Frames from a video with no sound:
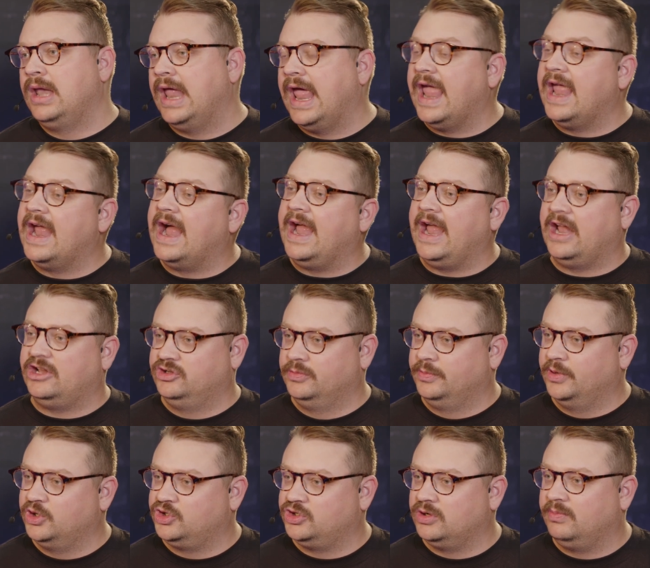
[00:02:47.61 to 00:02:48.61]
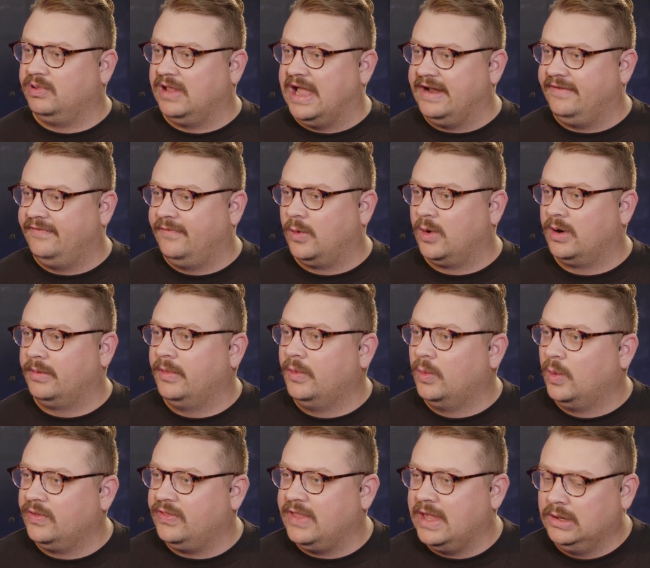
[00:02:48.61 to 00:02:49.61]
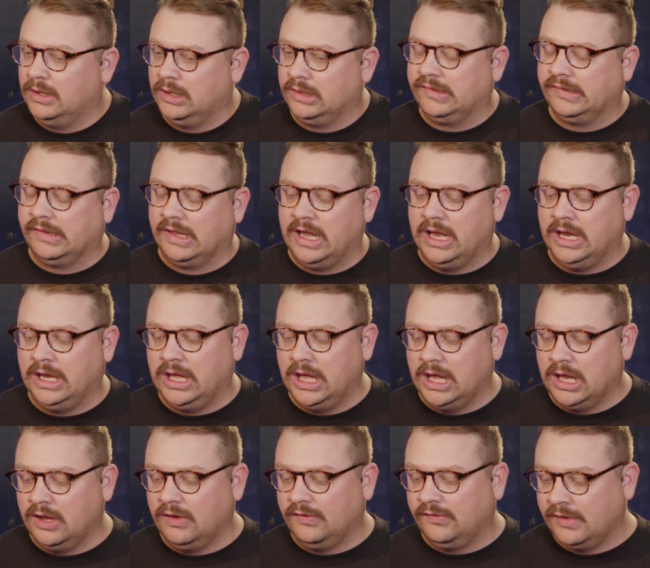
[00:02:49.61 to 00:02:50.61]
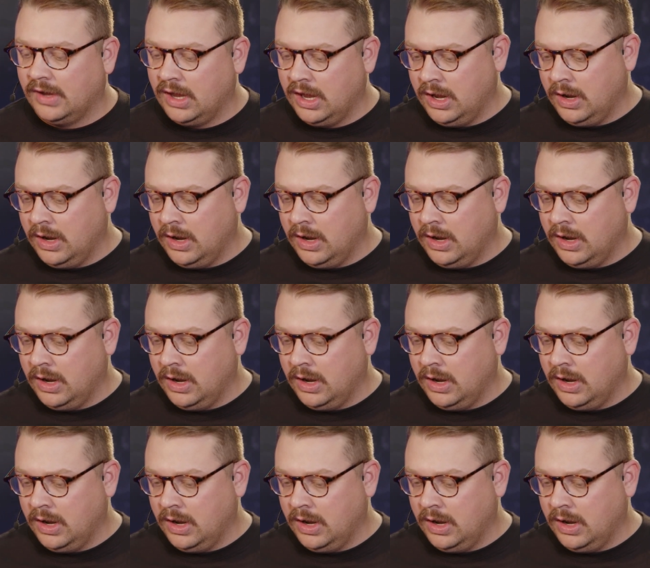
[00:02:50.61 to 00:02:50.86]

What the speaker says: AI attribution platform, and what that looks like is